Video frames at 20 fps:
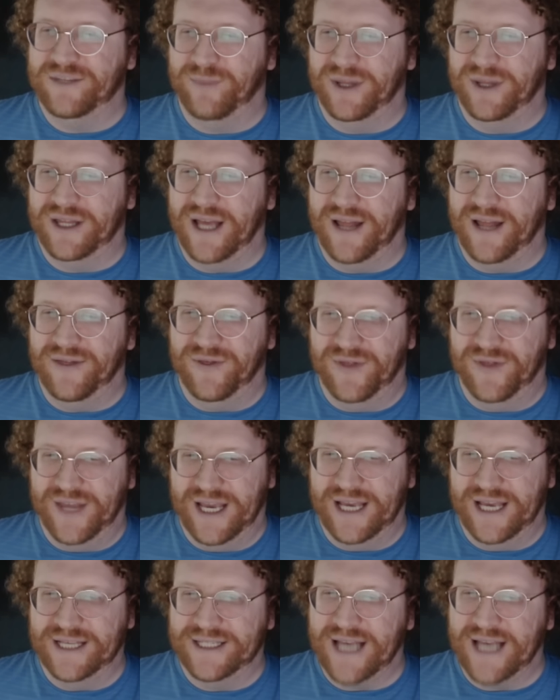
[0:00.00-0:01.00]
but then
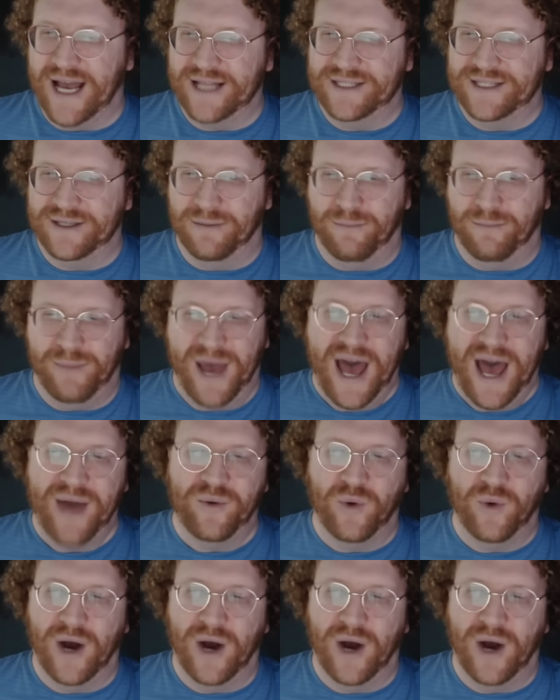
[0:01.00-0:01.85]
these had some bad